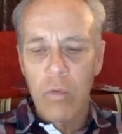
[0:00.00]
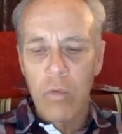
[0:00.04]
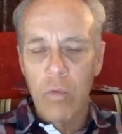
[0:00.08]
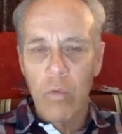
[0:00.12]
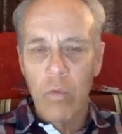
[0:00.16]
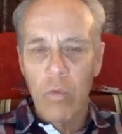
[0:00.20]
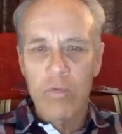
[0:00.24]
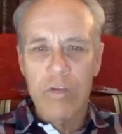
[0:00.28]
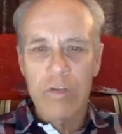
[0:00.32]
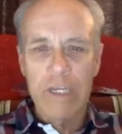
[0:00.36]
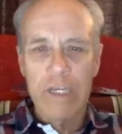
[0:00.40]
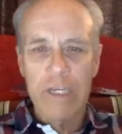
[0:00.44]

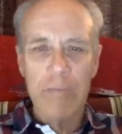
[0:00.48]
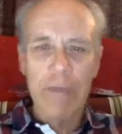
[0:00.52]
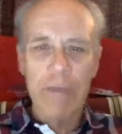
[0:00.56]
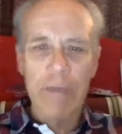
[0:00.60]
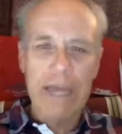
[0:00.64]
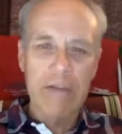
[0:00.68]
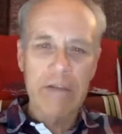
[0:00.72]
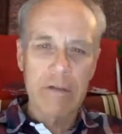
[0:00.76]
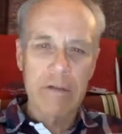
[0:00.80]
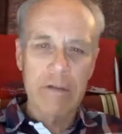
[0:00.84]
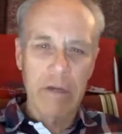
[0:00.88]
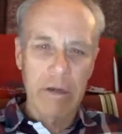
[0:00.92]
To get
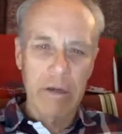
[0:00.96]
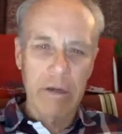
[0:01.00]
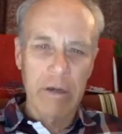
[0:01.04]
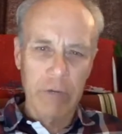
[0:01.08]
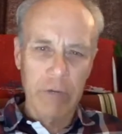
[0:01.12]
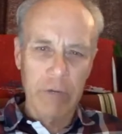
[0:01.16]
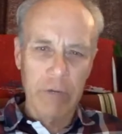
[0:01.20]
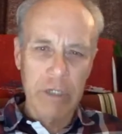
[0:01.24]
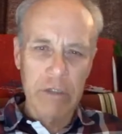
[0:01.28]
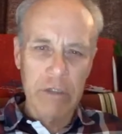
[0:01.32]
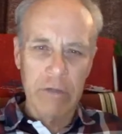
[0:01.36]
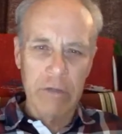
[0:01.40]
back to the
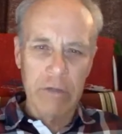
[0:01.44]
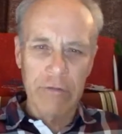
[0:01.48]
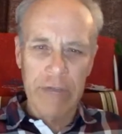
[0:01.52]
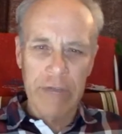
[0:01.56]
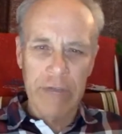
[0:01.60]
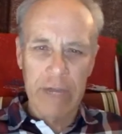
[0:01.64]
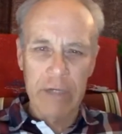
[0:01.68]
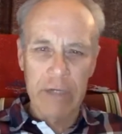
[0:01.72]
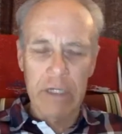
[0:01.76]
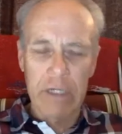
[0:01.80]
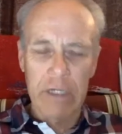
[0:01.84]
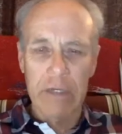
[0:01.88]
original
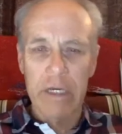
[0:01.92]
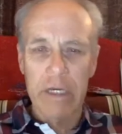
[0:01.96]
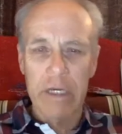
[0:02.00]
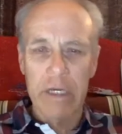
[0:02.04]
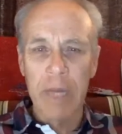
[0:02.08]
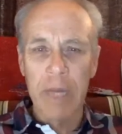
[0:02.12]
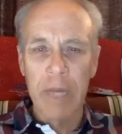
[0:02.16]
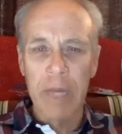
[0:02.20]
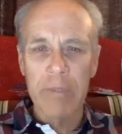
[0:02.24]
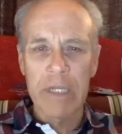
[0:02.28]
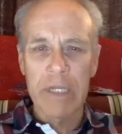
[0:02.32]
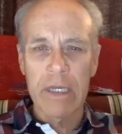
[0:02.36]
founding of the
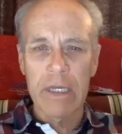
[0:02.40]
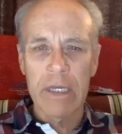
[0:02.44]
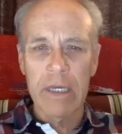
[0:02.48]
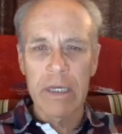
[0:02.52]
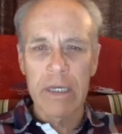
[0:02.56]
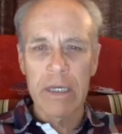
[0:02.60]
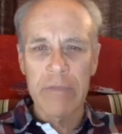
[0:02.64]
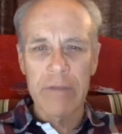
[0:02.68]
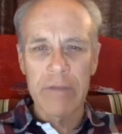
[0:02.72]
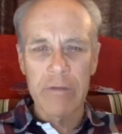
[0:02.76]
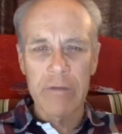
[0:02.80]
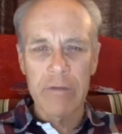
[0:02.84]
company,
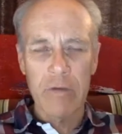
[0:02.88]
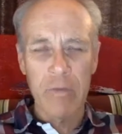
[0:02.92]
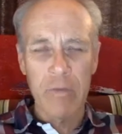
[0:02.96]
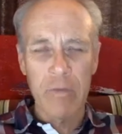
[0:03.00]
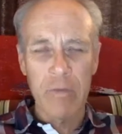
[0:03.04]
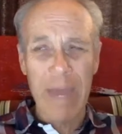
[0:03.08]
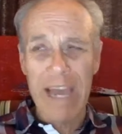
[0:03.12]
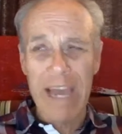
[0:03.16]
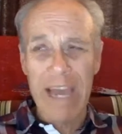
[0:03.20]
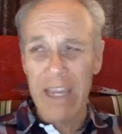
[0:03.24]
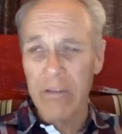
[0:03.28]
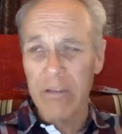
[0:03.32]
this was
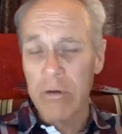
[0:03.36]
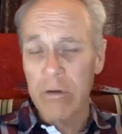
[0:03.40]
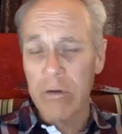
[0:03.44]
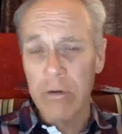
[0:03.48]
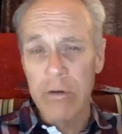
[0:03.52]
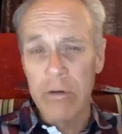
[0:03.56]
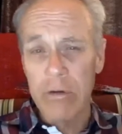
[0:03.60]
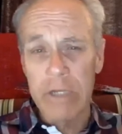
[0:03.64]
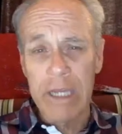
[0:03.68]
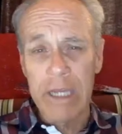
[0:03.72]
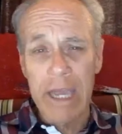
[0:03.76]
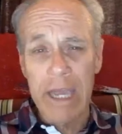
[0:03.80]
back in the
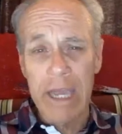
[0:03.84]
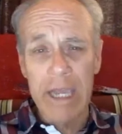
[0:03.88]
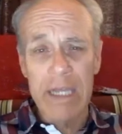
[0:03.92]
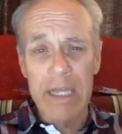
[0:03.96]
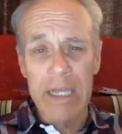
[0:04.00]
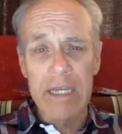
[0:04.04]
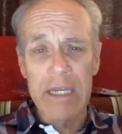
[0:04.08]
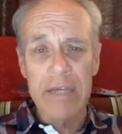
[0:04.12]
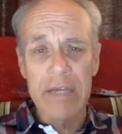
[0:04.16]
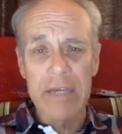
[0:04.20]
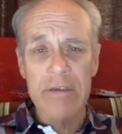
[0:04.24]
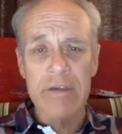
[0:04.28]
early
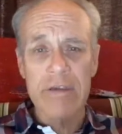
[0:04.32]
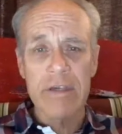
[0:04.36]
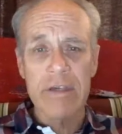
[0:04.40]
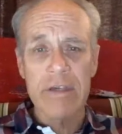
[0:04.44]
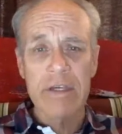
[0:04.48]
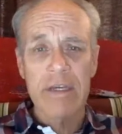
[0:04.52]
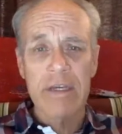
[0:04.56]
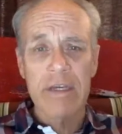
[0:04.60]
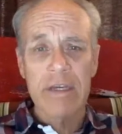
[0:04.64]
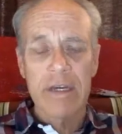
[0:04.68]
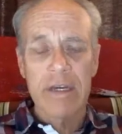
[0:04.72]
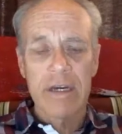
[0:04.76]
80s.
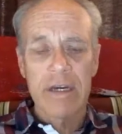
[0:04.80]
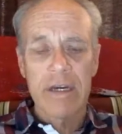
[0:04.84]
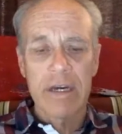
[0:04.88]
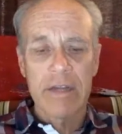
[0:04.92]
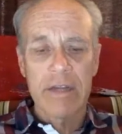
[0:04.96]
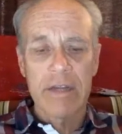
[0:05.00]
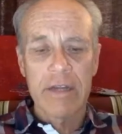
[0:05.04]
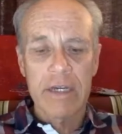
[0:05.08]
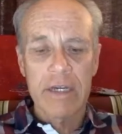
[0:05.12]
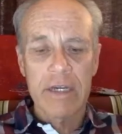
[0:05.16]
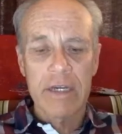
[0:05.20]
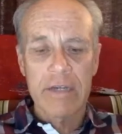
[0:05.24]

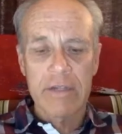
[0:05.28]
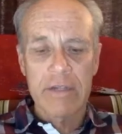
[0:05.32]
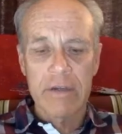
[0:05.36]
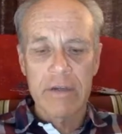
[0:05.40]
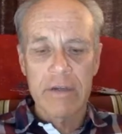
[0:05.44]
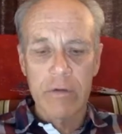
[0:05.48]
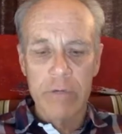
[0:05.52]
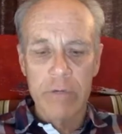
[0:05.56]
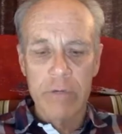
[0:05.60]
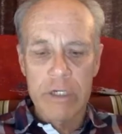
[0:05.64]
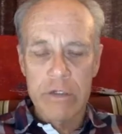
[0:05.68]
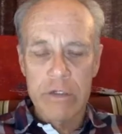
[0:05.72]
The
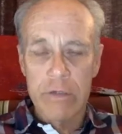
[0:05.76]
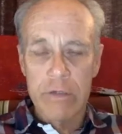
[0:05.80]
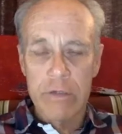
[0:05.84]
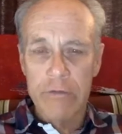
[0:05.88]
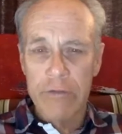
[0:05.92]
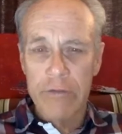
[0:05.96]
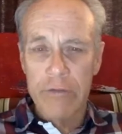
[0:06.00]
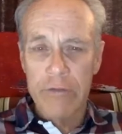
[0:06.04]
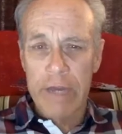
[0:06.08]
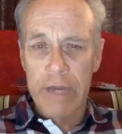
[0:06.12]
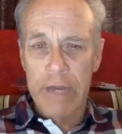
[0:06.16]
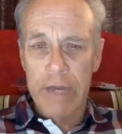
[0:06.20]
original
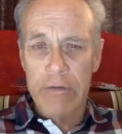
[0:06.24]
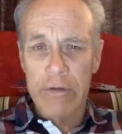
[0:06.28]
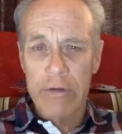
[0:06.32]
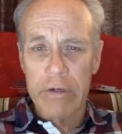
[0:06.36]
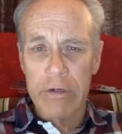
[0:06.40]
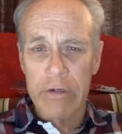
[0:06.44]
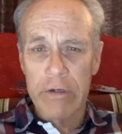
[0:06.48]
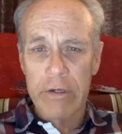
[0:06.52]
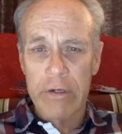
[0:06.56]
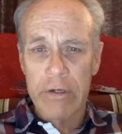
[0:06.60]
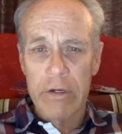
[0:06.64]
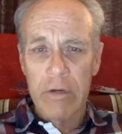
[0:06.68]

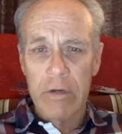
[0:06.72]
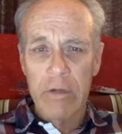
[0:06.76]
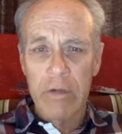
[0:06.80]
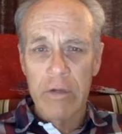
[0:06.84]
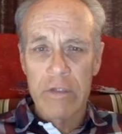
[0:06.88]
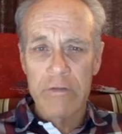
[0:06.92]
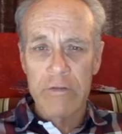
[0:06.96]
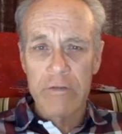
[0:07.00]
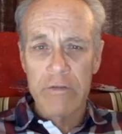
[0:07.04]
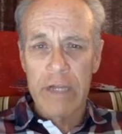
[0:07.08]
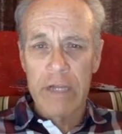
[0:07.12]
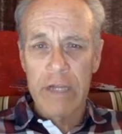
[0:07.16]
founder
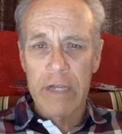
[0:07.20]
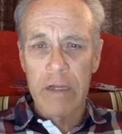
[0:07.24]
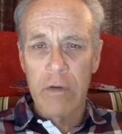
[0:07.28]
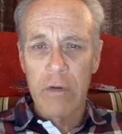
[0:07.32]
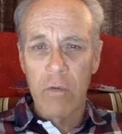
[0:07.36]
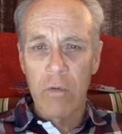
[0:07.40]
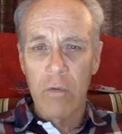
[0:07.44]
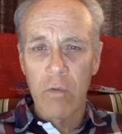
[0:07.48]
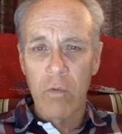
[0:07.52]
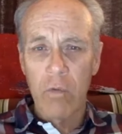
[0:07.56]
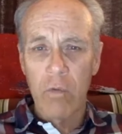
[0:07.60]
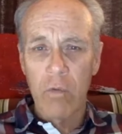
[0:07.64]
was a
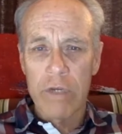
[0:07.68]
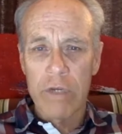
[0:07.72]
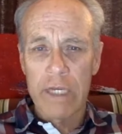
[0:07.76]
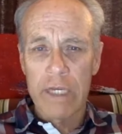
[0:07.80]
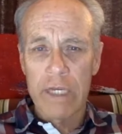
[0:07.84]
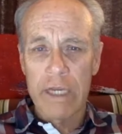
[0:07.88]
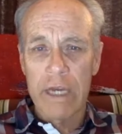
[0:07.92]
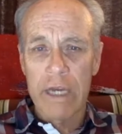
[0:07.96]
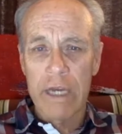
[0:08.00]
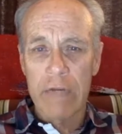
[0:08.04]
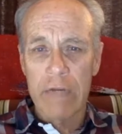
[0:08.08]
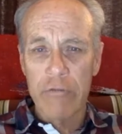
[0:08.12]
fellow
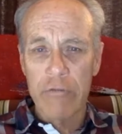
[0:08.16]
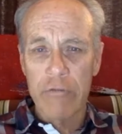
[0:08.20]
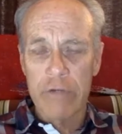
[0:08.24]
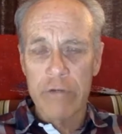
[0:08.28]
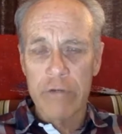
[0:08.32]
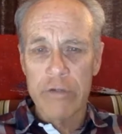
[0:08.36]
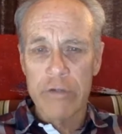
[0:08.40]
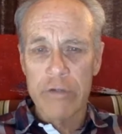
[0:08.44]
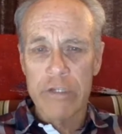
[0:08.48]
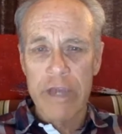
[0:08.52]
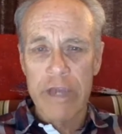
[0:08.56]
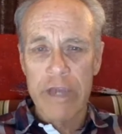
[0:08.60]
working out of
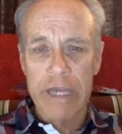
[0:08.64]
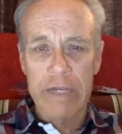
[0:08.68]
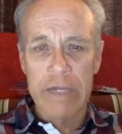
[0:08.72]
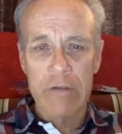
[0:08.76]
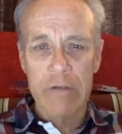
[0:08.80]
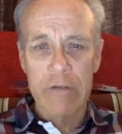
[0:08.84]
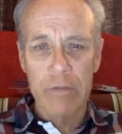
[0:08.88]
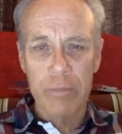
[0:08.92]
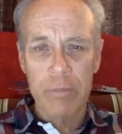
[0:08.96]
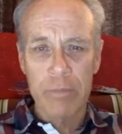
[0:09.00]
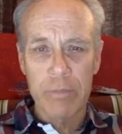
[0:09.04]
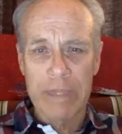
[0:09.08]
Riverside.
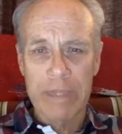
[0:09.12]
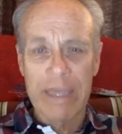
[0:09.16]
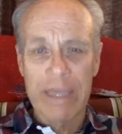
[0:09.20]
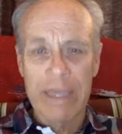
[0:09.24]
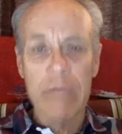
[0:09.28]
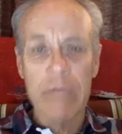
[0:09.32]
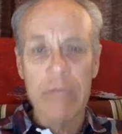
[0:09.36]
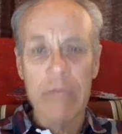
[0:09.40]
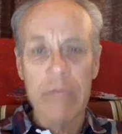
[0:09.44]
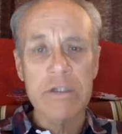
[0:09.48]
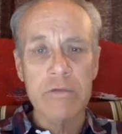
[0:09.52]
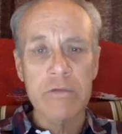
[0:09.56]
His
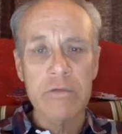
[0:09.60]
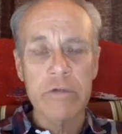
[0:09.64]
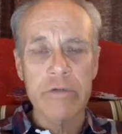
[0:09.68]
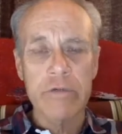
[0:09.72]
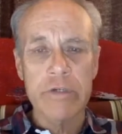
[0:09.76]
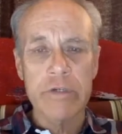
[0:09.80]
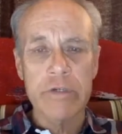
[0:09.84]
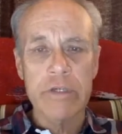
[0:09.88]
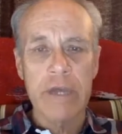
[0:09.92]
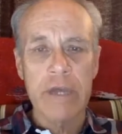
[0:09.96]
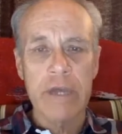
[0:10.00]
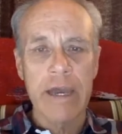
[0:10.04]
plant was in
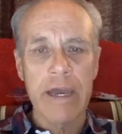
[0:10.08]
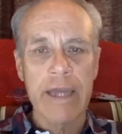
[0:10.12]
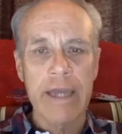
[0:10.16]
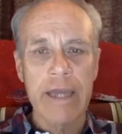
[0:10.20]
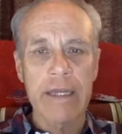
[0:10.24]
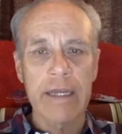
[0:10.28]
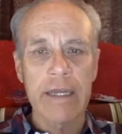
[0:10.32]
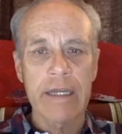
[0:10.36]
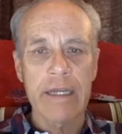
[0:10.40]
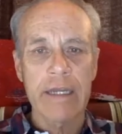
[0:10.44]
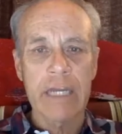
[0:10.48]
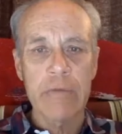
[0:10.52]
Riverside,
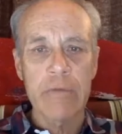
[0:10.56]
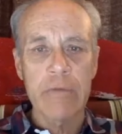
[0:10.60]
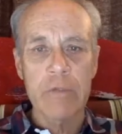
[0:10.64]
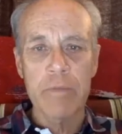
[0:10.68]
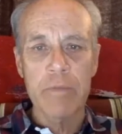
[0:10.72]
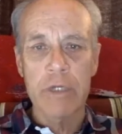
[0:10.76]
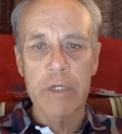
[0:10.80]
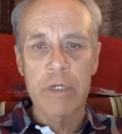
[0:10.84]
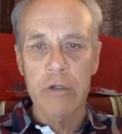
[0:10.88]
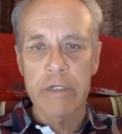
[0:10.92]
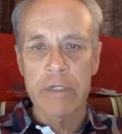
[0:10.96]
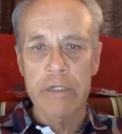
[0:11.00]
and he was
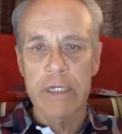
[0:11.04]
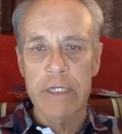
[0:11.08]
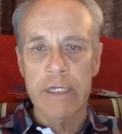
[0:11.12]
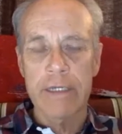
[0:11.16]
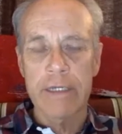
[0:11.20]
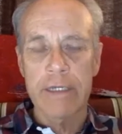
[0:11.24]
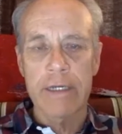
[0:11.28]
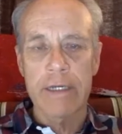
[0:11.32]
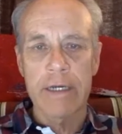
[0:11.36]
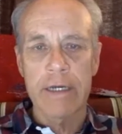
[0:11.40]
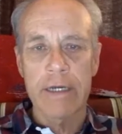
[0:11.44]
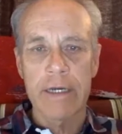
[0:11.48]

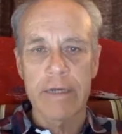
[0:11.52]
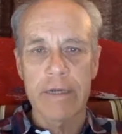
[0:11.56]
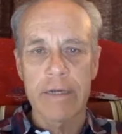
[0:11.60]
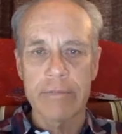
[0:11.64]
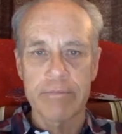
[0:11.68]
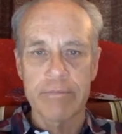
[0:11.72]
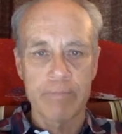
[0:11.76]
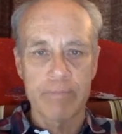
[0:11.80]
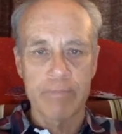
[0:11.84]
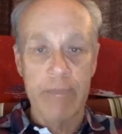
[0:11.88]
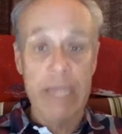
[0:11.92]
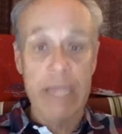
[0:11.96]
building,
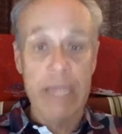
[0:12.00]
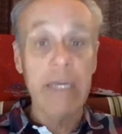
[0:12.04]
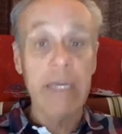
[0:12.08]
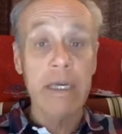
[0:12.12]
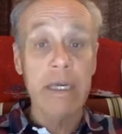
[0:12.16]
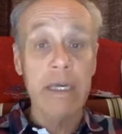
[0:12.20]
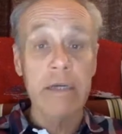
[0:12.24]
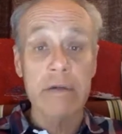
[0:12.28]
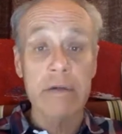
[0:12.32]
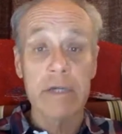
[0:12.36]
making